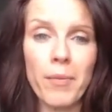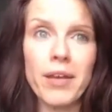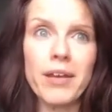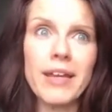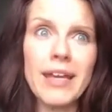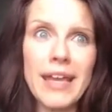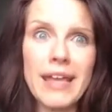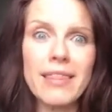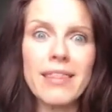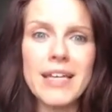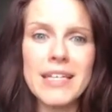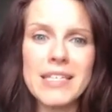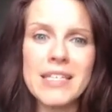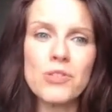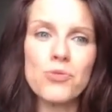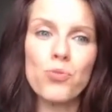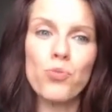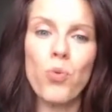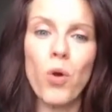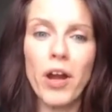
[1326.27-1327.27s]
And again, this
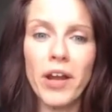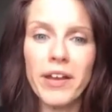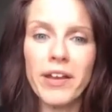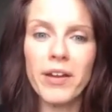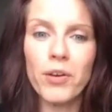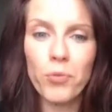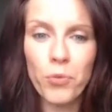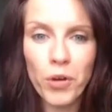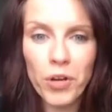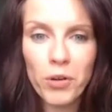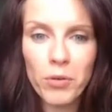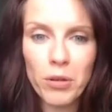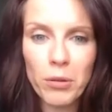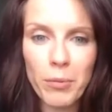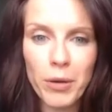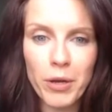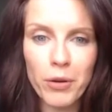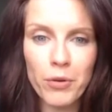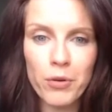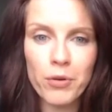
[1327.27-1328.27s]
is why I work with
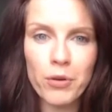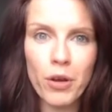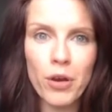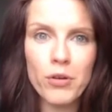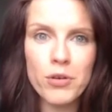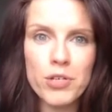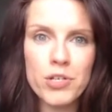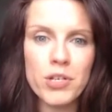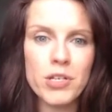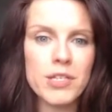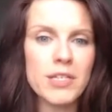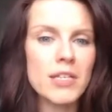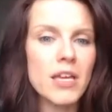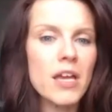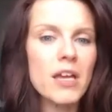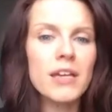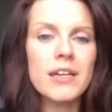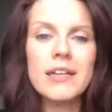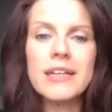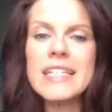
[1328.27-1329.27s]
my own coaches
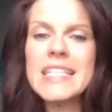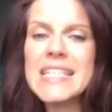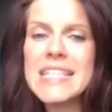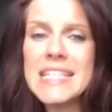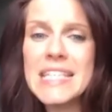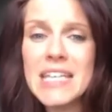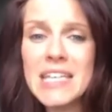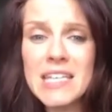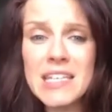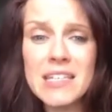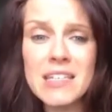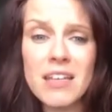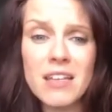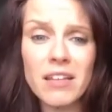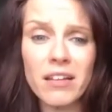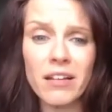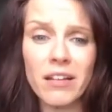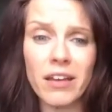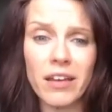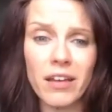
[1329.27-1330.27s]

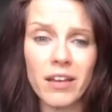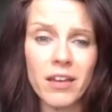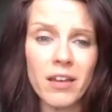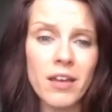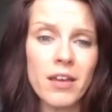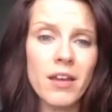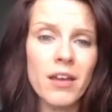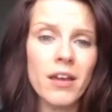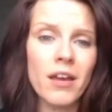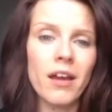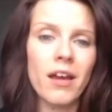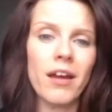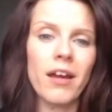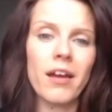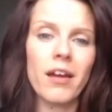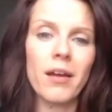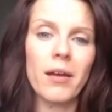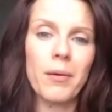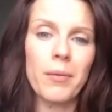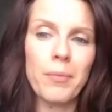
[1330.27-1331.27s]
consistently
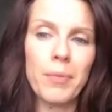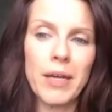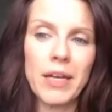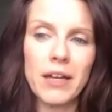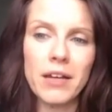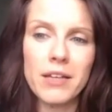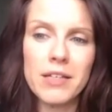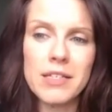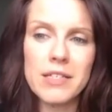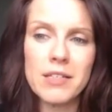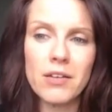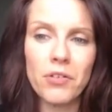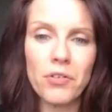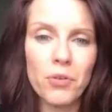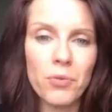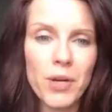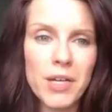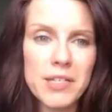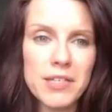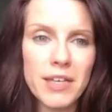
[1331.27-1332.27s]
uh, because
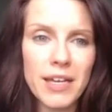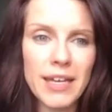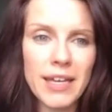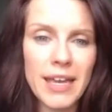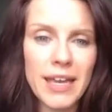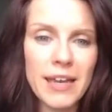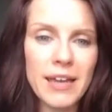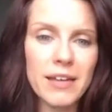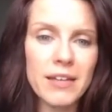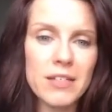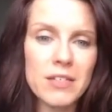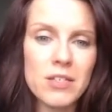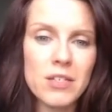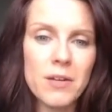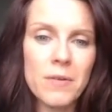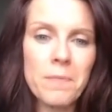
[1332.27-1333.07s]
otherwise I can't